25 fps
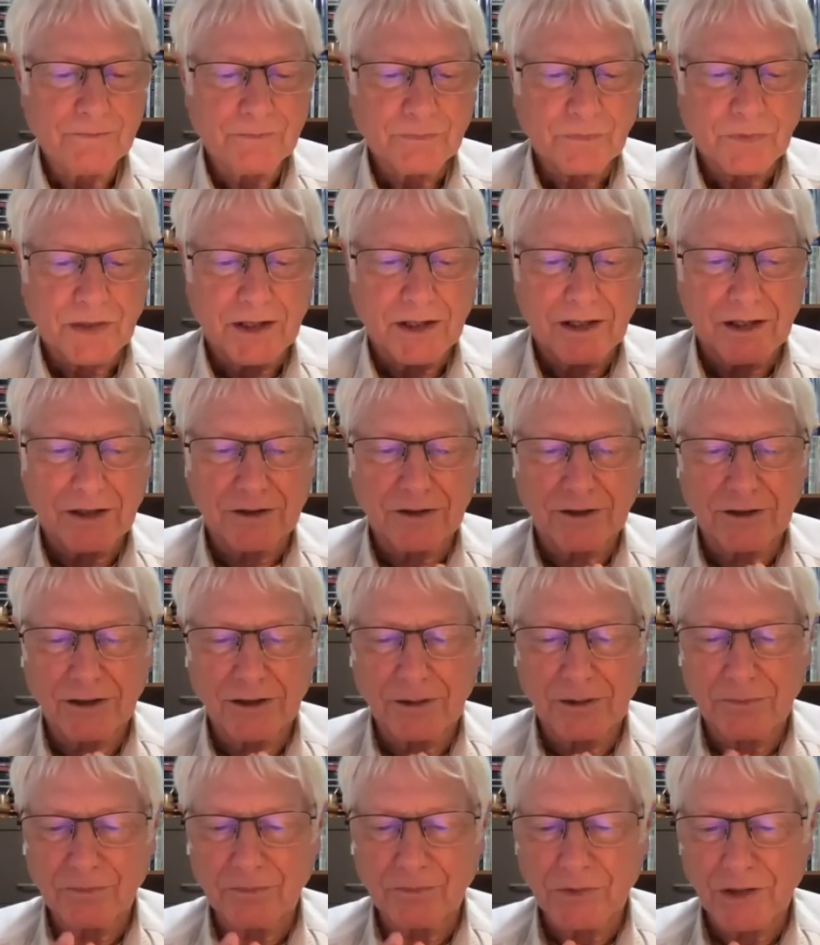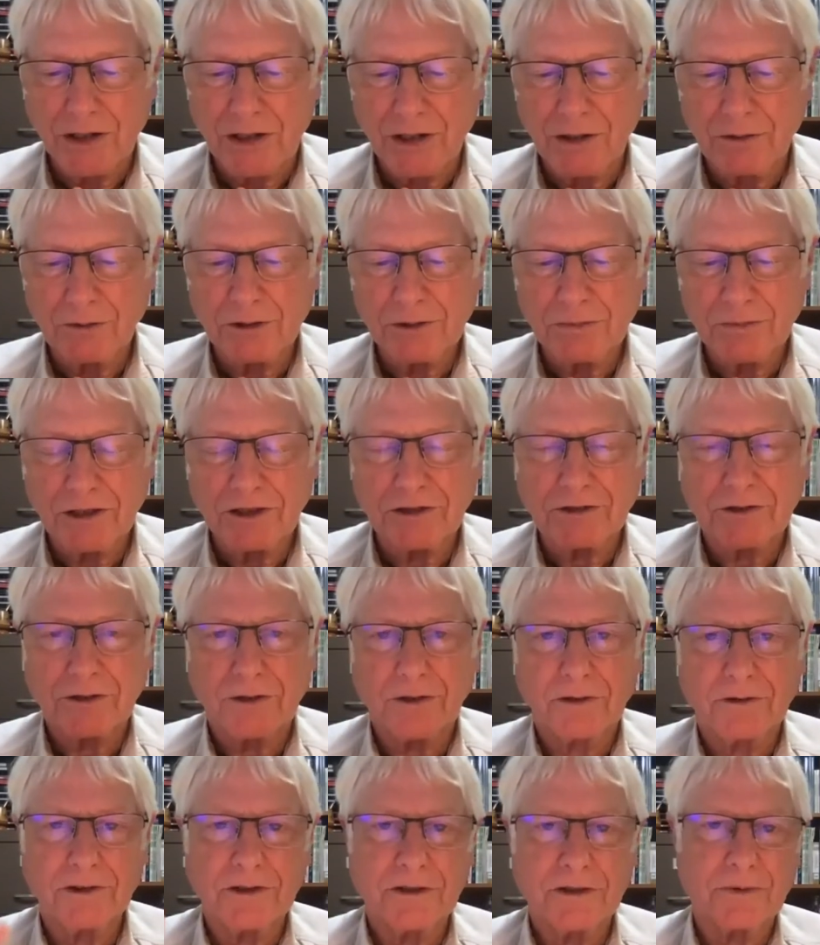and um, always make
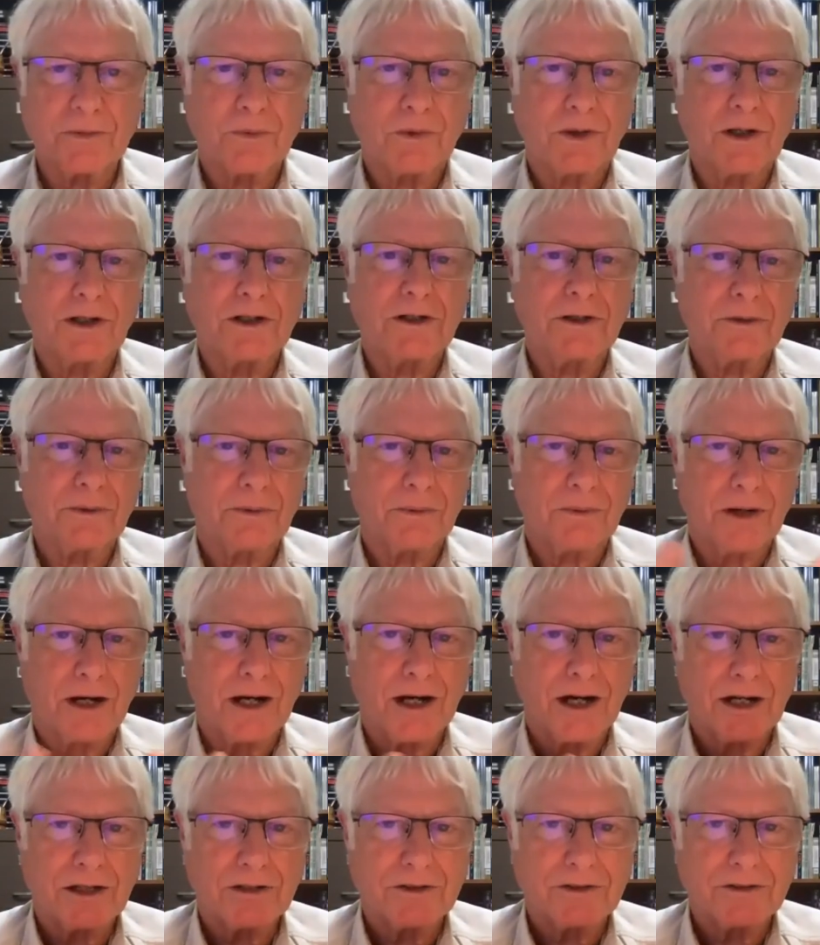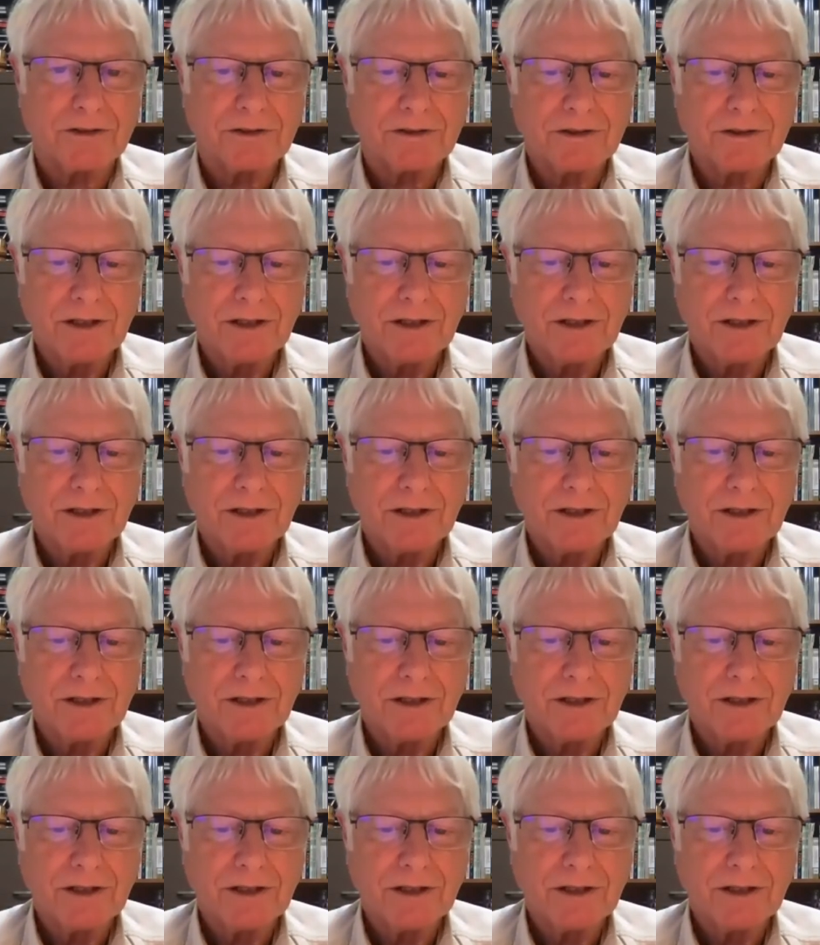sure at least one of your rods